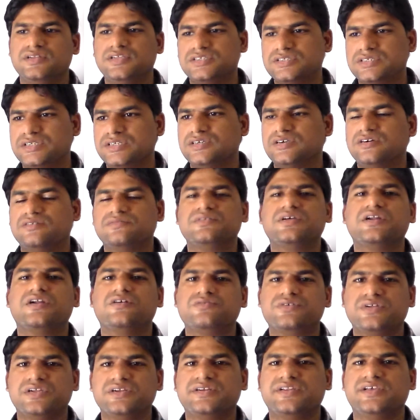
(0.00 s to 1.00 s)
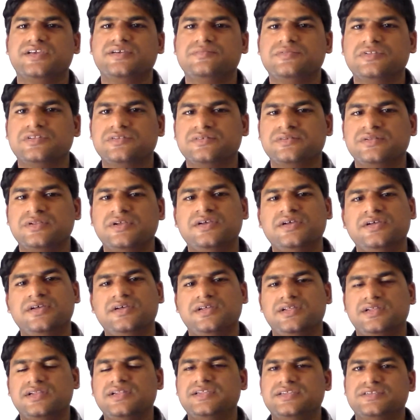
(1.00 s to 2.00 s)
listing of the routing table
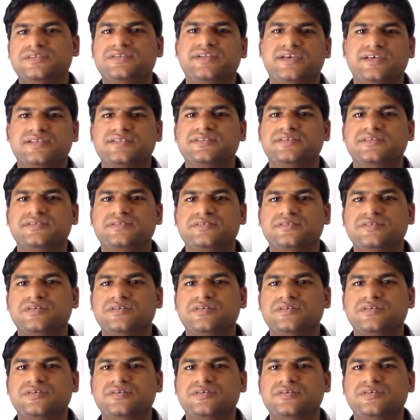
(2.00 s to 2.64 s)
list as such.